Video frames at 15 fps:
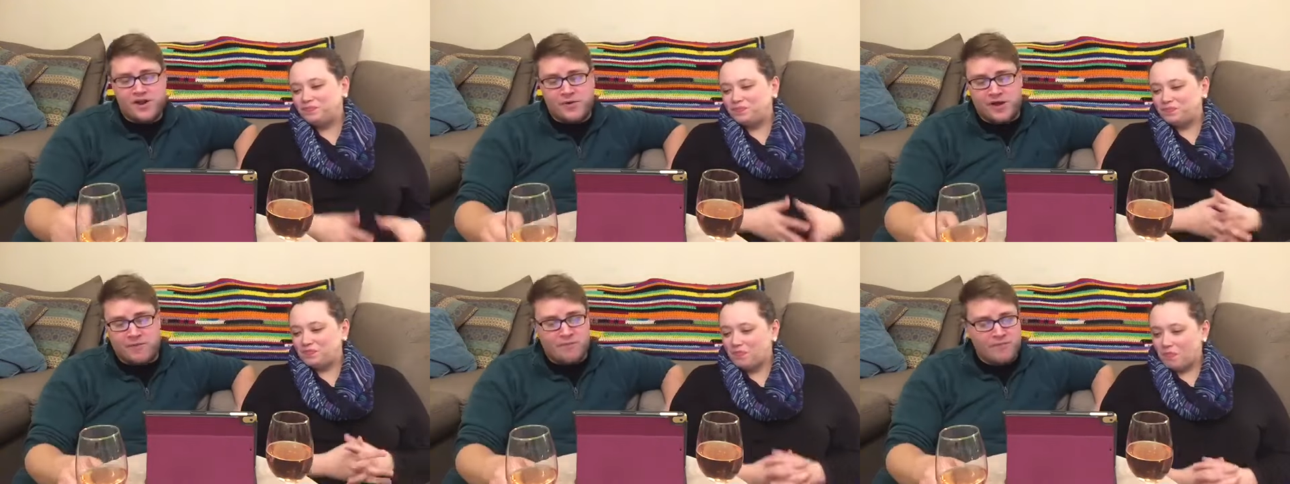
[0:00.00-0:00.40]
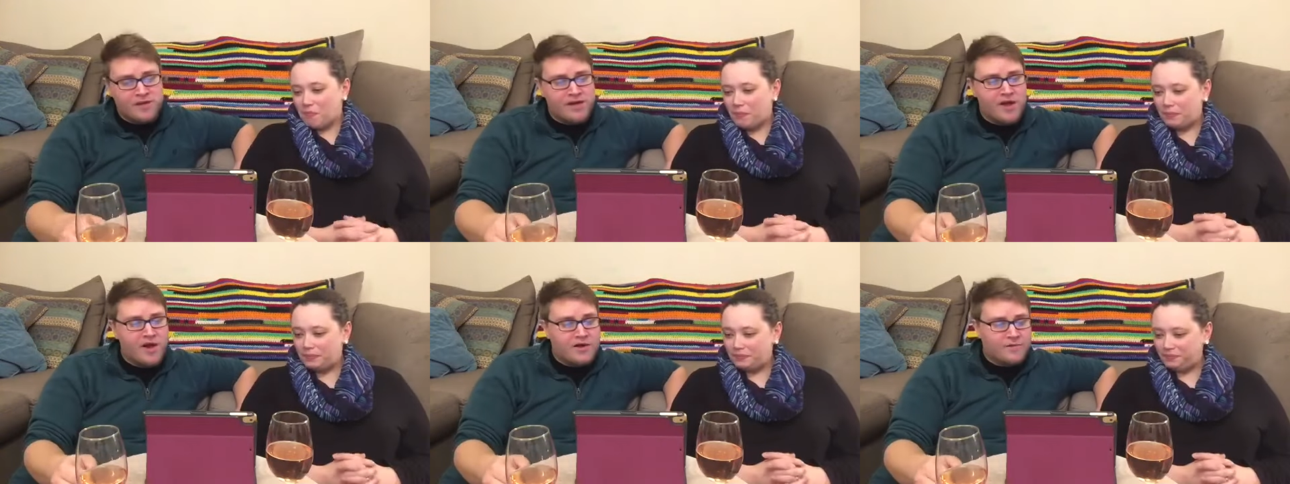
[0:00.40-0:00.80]
Speaker 1: anyway,
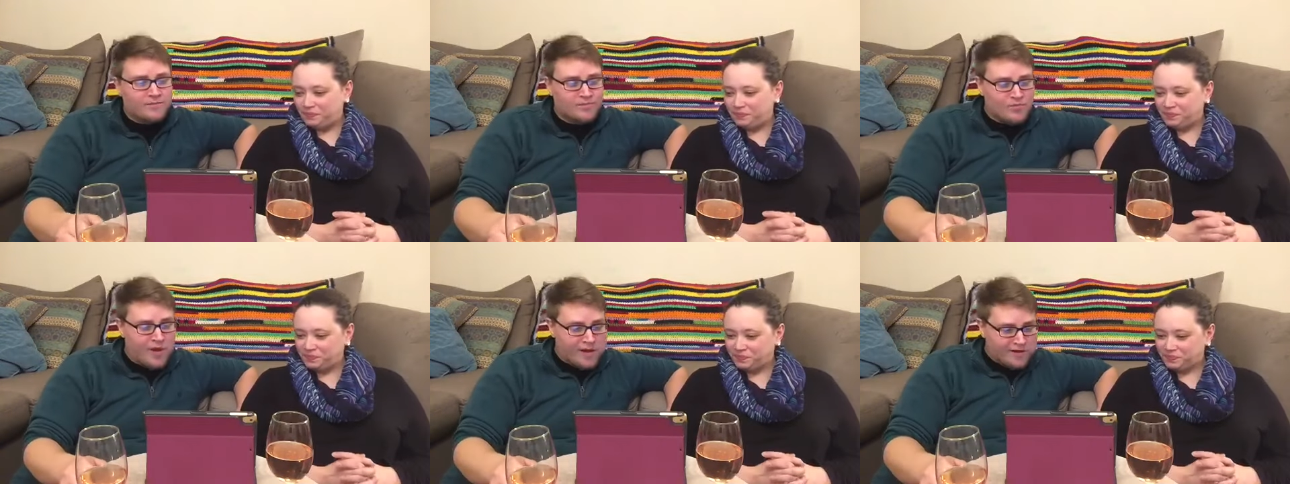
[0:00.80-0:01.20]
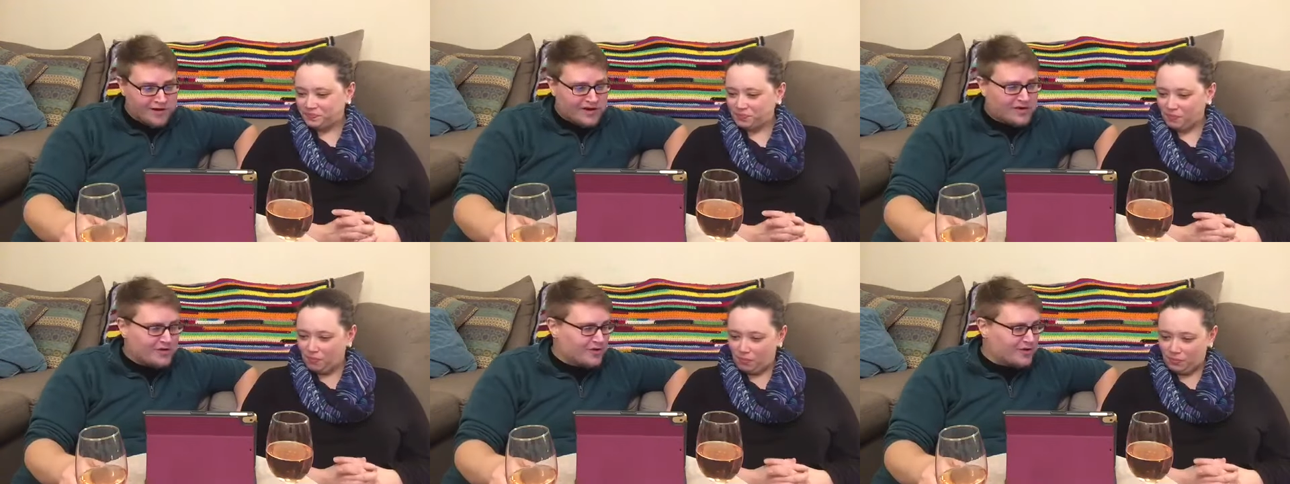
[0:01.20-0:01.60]
mm.
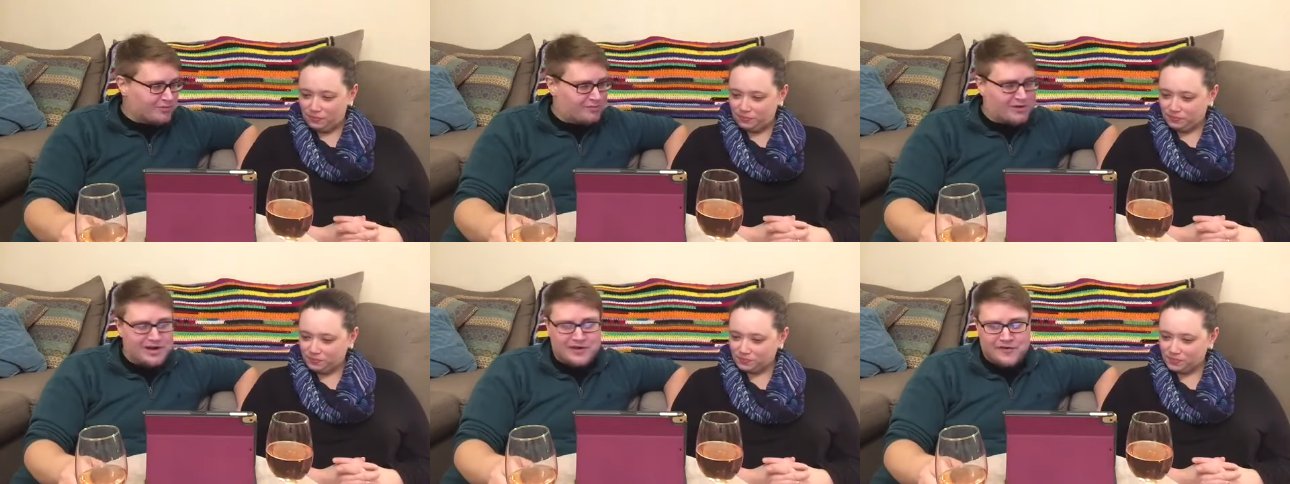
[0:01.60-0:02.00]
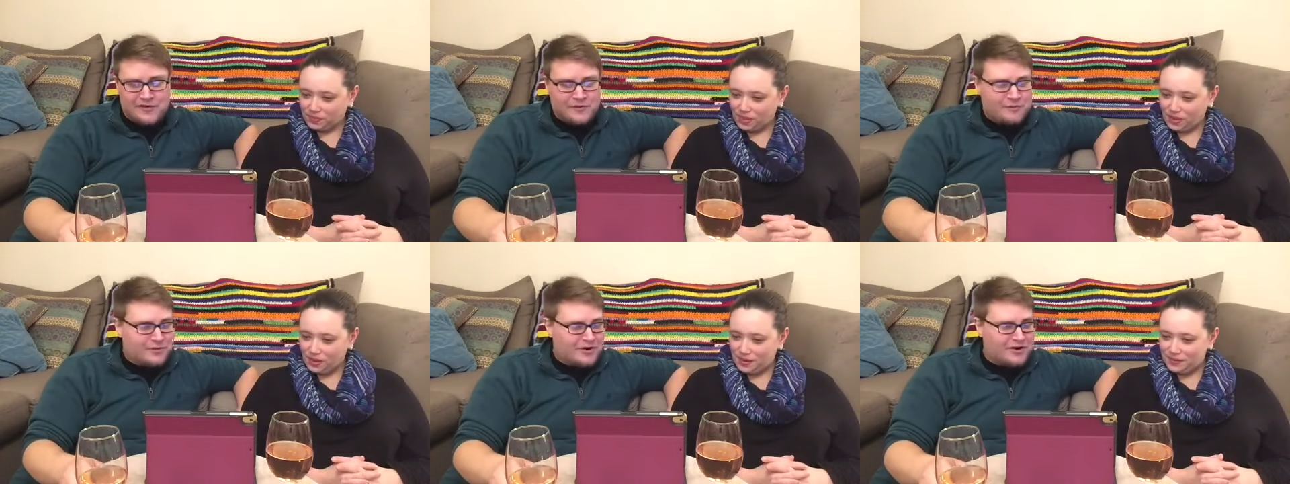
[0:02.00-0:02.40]
so you do a progress
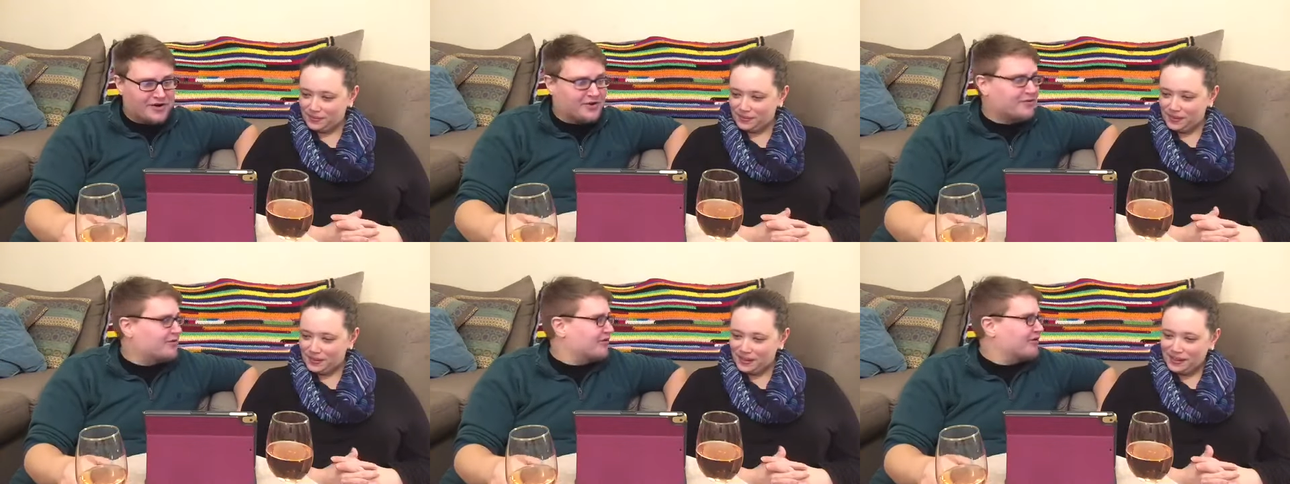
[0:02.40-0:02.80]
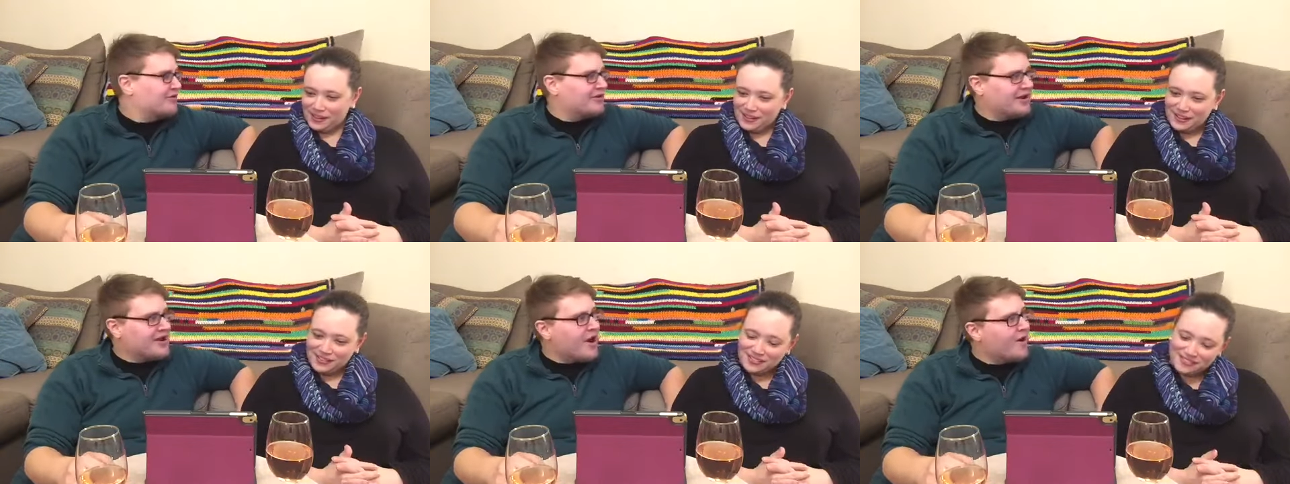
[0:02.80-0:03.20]
report on who's
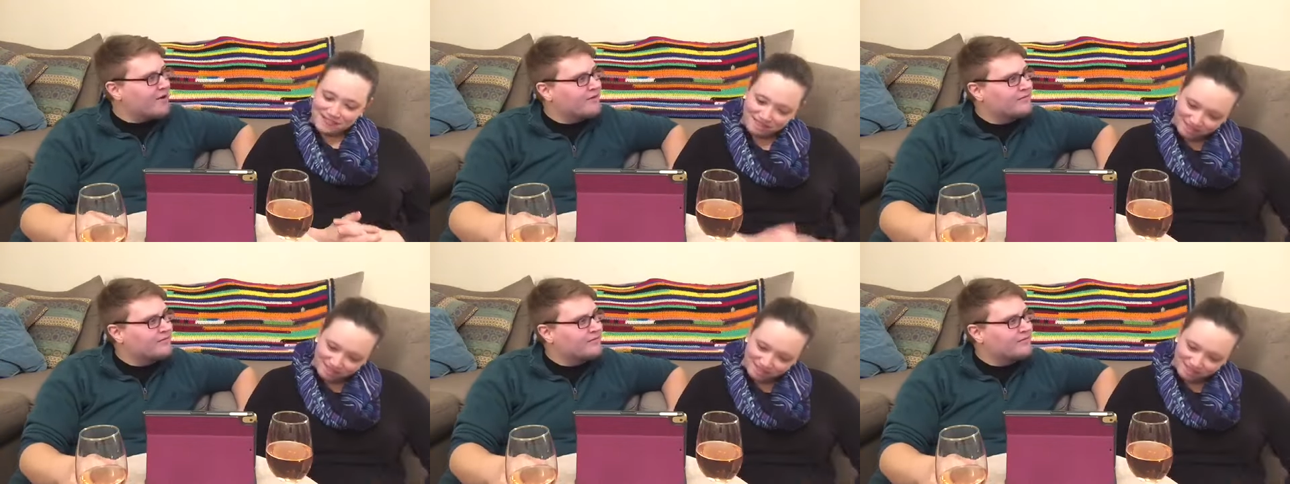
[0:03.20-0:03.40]
losing?